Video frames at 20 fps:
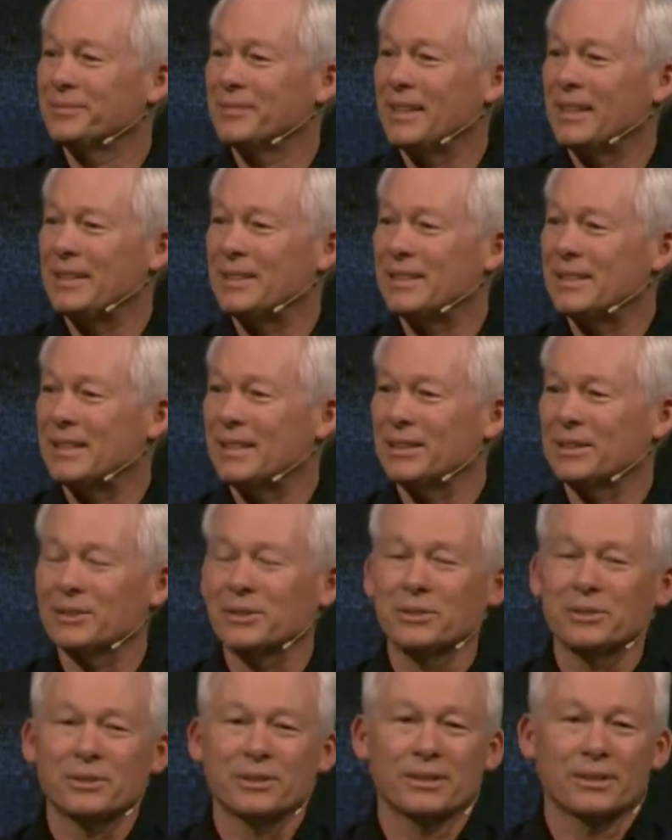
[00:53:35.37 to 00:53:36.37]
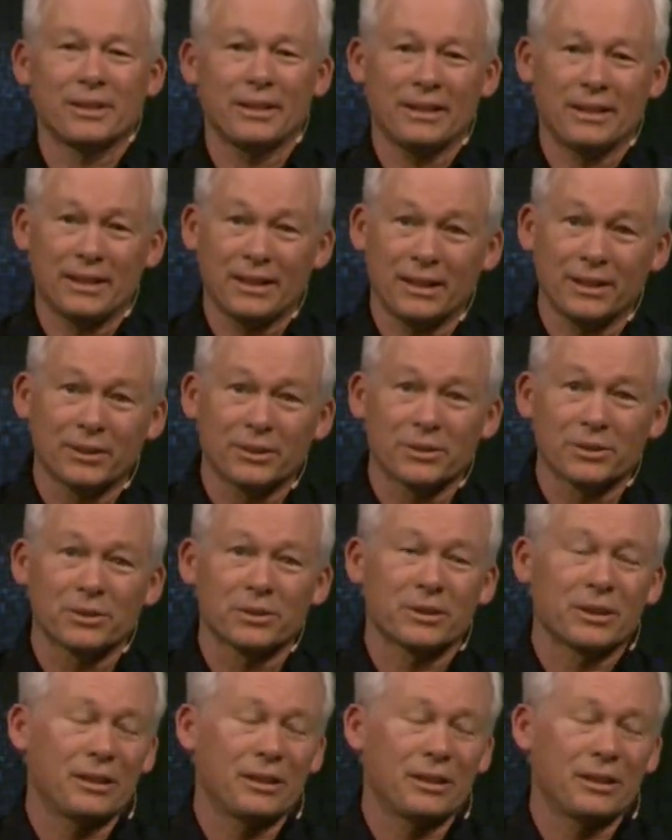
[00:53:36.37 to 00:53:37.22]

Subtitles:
He steals, he kills,